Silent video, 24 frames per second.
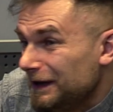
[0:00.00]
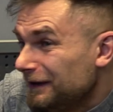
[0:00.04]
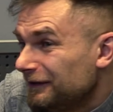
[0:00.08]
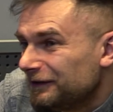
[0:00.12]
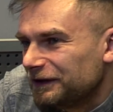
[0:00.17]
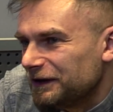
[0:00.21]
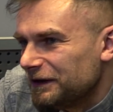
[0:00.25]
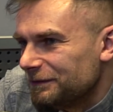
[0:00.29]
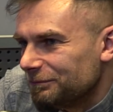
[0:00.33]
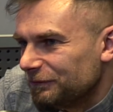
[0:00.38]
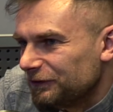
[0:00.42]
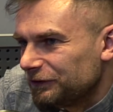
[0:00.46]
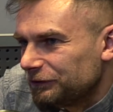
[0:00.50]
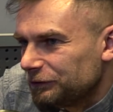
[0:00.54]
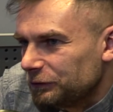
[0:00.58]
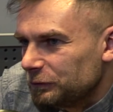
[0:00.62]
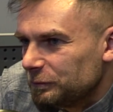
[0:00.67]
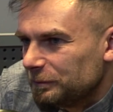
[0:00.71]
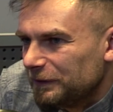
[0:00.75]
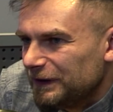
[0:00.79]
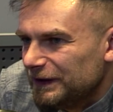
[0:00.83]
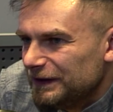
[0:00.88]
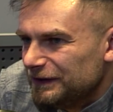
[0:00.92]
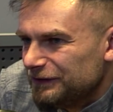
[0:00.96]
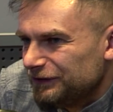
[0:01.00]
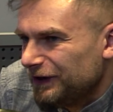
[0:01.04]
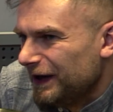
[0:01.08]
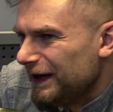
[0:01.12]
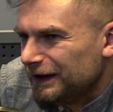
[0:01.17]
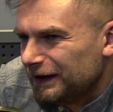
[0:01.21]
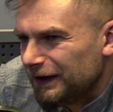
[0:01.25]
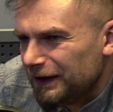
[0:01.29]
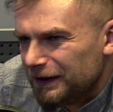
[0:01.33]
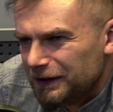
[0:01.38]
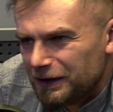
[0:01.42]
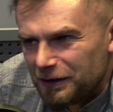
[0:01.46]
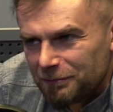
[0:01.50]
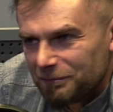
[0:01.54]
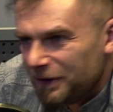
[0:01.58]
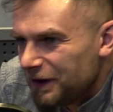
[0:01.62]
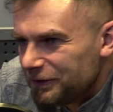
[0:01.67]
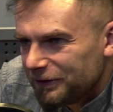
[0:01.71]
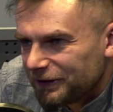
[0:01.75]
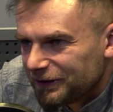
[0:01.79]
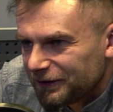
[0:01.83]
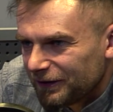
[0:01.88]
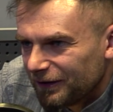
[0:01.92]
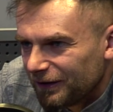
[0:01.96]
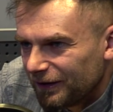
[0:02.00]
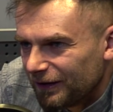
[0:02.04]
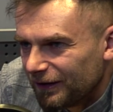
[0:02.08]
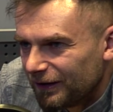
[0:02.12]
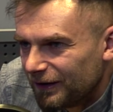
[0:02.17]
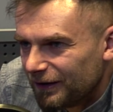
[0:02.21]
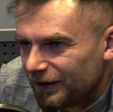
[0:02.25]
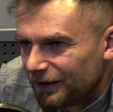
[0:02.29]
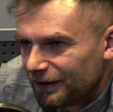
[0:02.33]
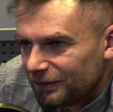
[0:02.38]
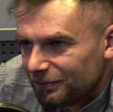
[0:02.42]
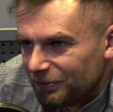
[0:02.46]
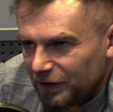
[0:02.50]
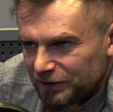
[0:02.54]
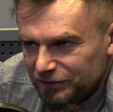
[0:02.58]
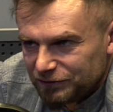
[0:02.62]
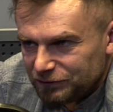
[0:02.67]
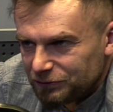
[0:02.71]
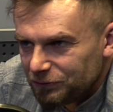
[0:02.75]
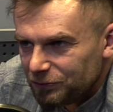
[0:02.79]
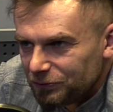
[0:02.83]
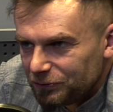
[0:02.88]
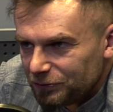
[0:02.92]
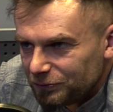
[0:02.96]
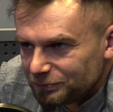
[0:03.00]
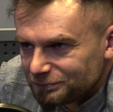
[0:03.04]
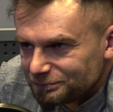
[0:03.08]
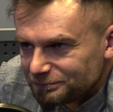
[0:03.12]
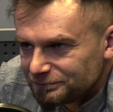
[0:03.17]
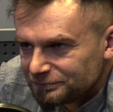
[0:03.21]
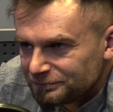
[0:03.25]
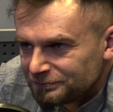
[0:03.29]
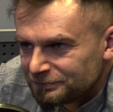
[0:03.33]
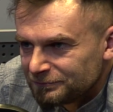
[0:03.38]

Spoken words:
seems to be taking America by storm.